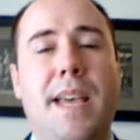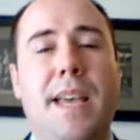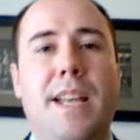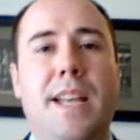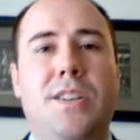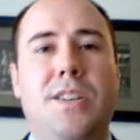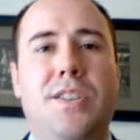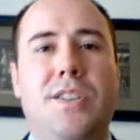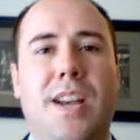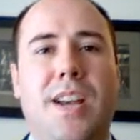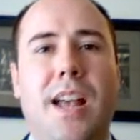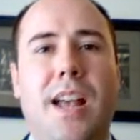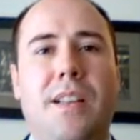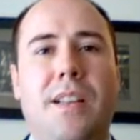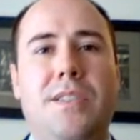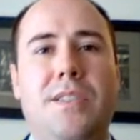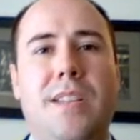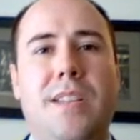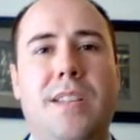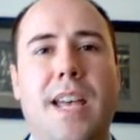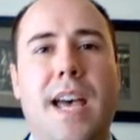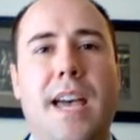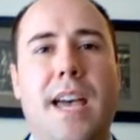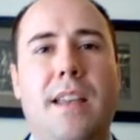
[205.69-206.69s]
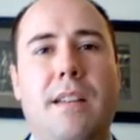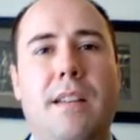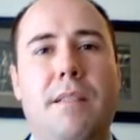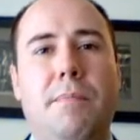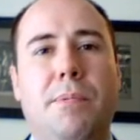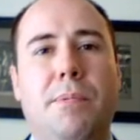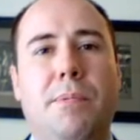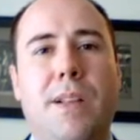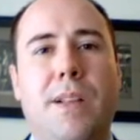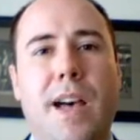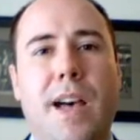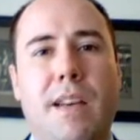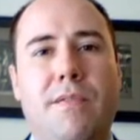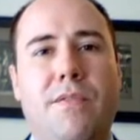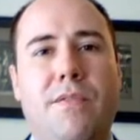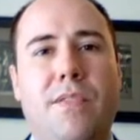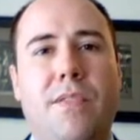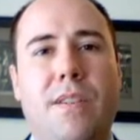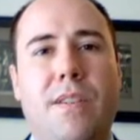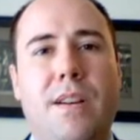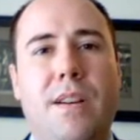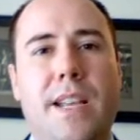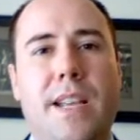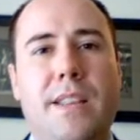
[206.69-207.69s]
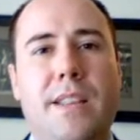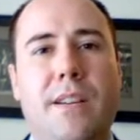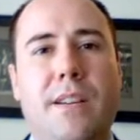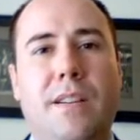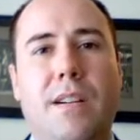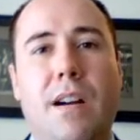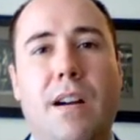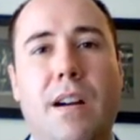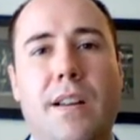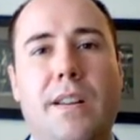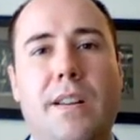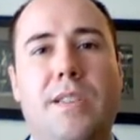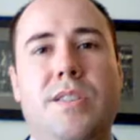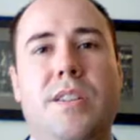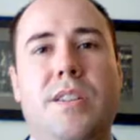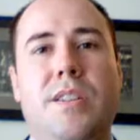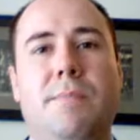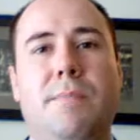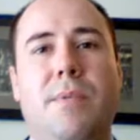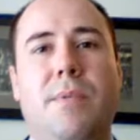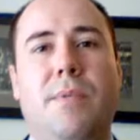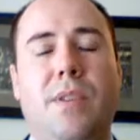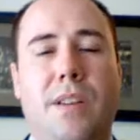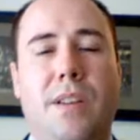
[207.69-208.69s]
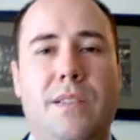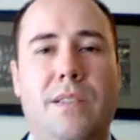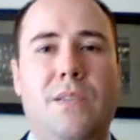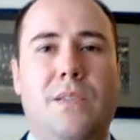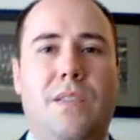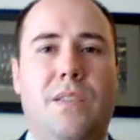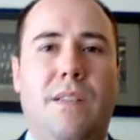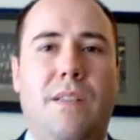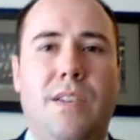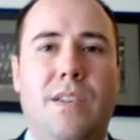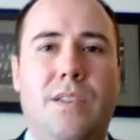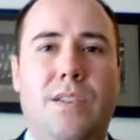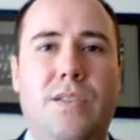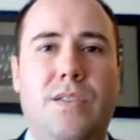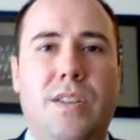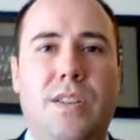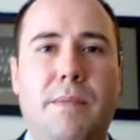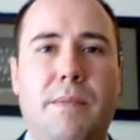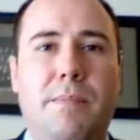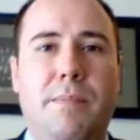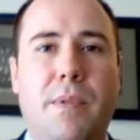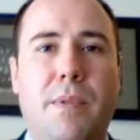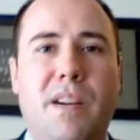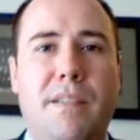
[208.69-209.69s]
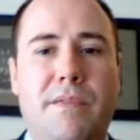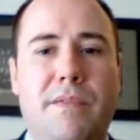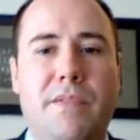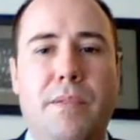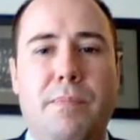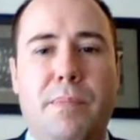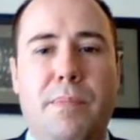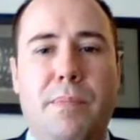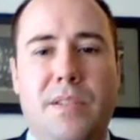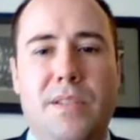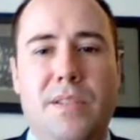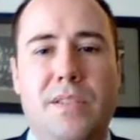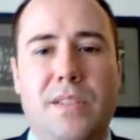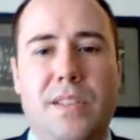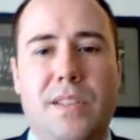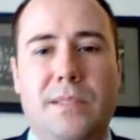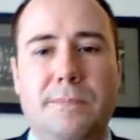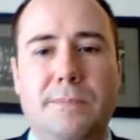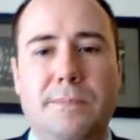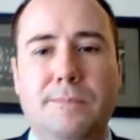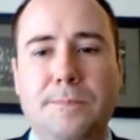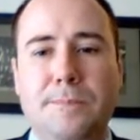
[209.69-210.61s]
and challenge that and apply for either guardianship or conservatorship of the person.